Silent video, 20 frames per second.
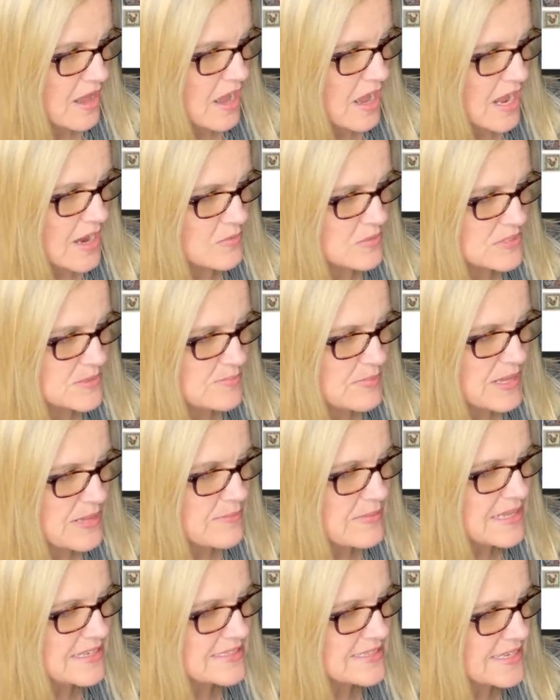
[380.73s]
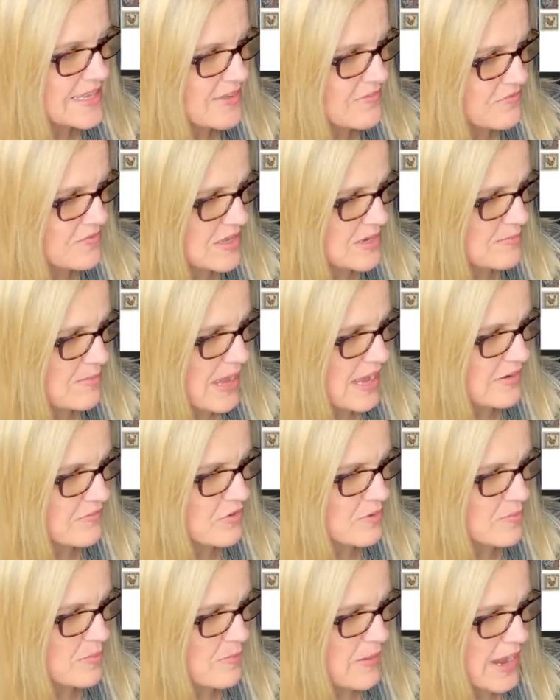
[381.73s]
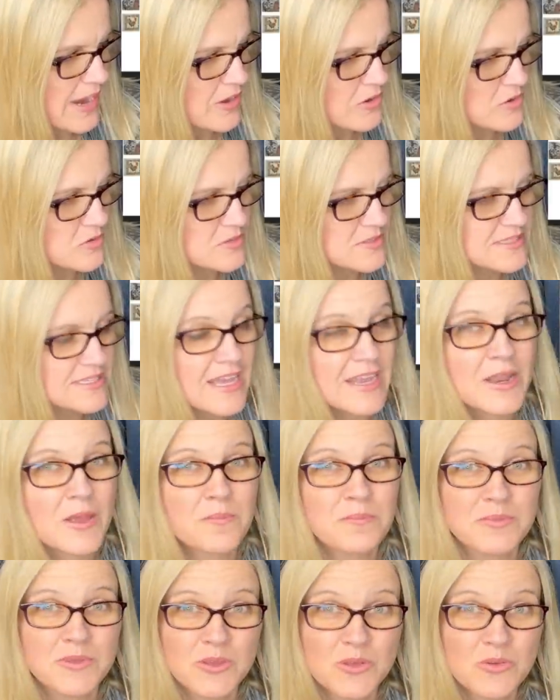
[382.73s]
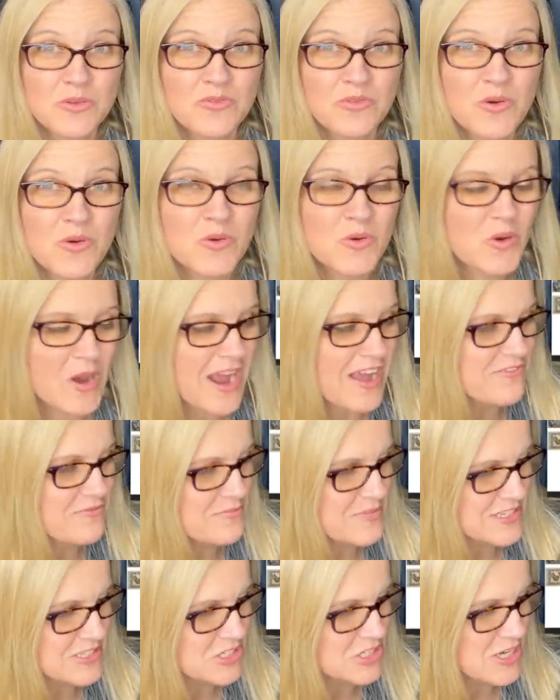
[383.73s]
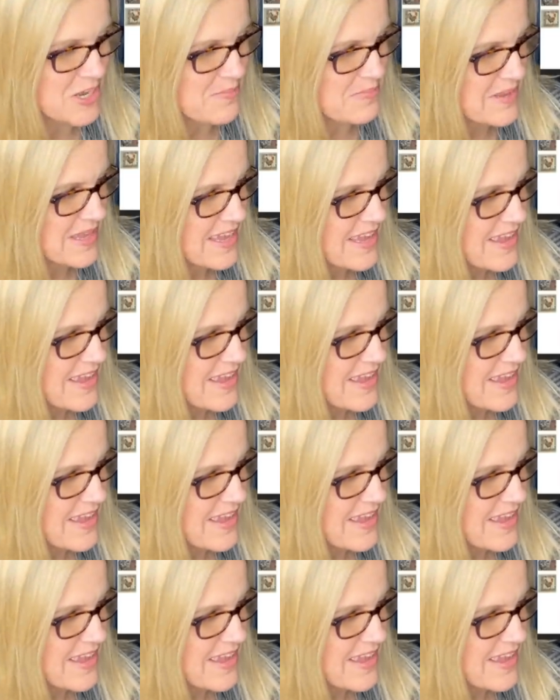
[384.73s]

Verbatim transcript: I was beaming to get feedback from the buyer who said, beautiful craftsmanship,